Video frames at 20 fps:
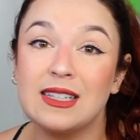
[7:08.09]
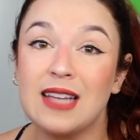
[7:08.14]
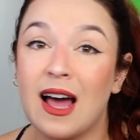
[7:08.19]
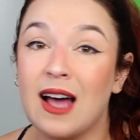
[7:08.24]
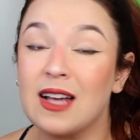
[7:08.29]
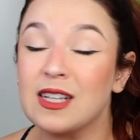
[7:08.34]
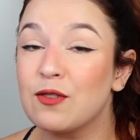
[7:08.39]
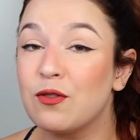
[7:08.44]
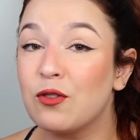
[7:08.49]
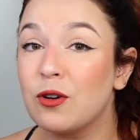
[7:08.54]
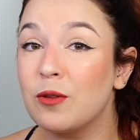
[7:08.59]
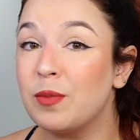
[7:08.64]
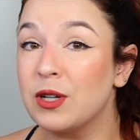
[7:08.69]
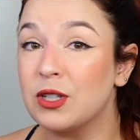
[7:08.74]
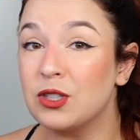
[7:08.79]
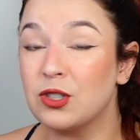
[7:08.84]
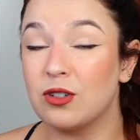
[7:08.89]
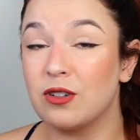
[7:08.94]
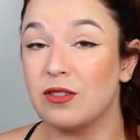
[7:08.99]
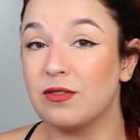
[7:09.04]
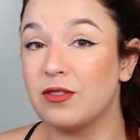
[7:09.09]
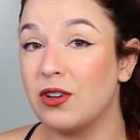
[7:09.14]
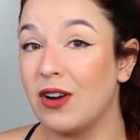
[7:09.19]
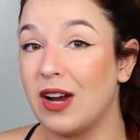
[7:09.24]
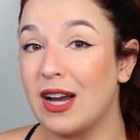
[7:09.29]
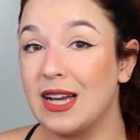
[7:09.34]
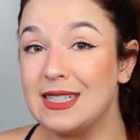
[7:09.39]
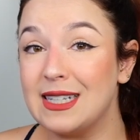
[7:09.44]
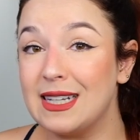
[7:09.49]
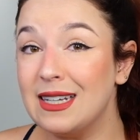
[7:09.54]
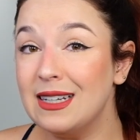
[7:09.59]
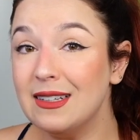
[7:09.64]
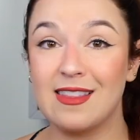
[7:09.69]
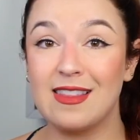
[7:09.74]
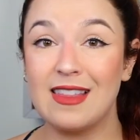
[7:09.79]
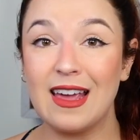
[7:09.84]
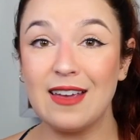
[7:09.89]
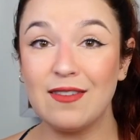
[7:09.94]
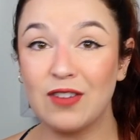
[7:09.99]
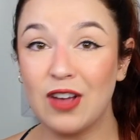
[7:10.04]
ask for a picture of their ID.
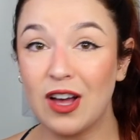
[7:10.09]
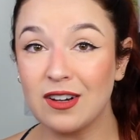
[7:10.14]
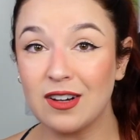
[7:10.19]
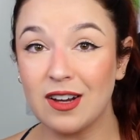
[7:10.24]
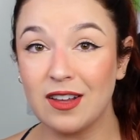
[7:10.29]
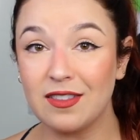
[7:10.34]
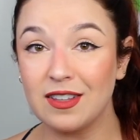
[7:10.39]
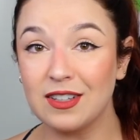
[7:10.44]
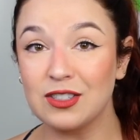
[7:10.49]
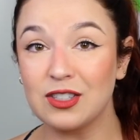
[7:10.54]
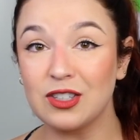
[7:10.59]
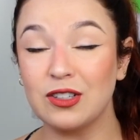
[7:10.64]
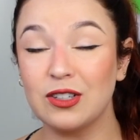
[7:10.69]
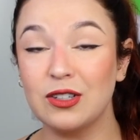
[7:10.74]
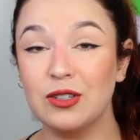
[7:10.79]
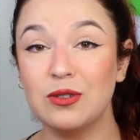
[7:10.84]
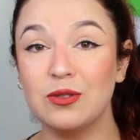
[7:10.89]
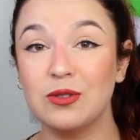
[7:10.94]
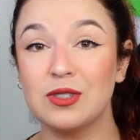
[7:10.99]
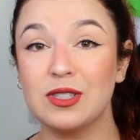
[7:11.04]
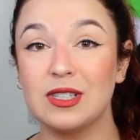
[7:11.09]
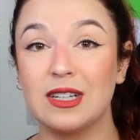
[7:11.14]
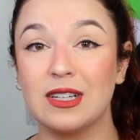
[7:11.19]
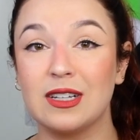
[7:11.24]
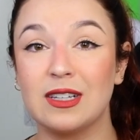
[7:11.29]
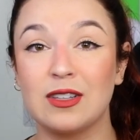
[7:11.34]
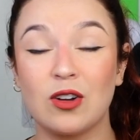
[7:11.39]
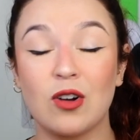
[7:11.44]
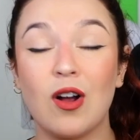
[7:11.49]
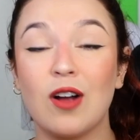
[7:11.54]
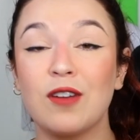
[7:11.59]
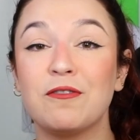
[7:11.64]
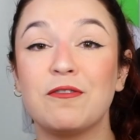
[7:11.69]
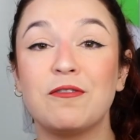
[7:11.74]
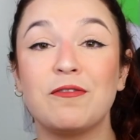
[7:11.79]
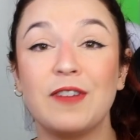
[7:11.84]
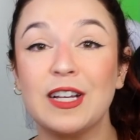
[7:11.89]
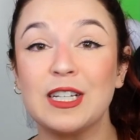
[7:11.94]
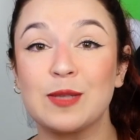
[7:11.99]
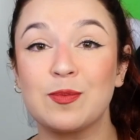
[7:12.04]
They've got nothing to lose. They're on
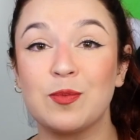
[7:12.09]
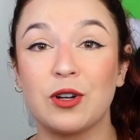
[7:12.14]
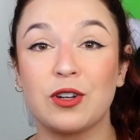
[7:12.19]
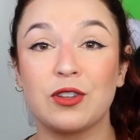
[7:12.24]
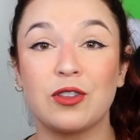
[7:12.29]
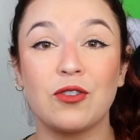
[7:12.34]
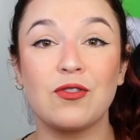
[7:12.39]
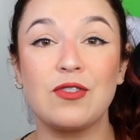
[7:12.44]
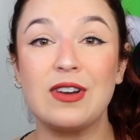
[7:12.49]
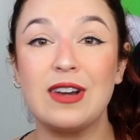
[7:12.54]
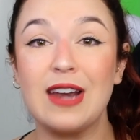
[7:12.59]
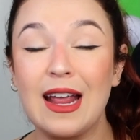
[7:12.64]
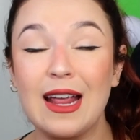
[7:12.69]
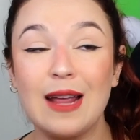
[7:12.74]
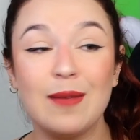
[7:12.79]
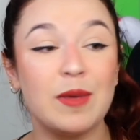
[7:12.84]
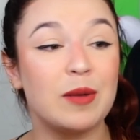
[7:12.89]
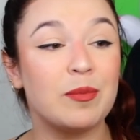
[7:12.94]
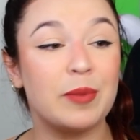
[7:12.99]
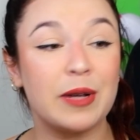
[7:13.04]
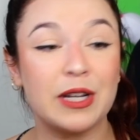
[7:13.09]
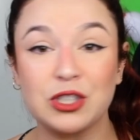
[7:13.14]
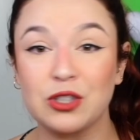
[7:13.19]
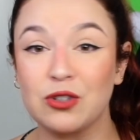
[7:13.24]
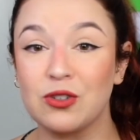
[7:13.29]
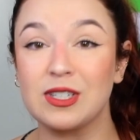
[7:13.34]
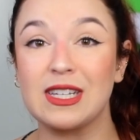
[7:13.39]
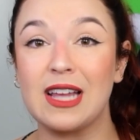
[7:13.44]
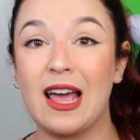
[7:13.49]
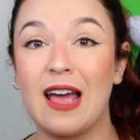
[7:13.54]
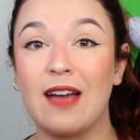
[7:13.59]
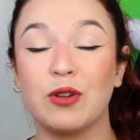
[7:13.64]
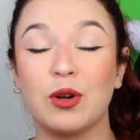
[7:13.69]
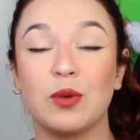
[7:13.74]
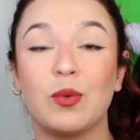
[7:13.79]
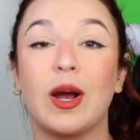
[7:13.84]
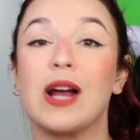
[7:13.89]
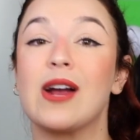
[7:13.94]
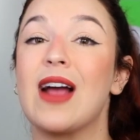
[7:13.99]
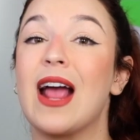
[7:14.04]
Facebook. Their name and picture is
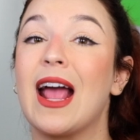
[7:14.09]
everywhere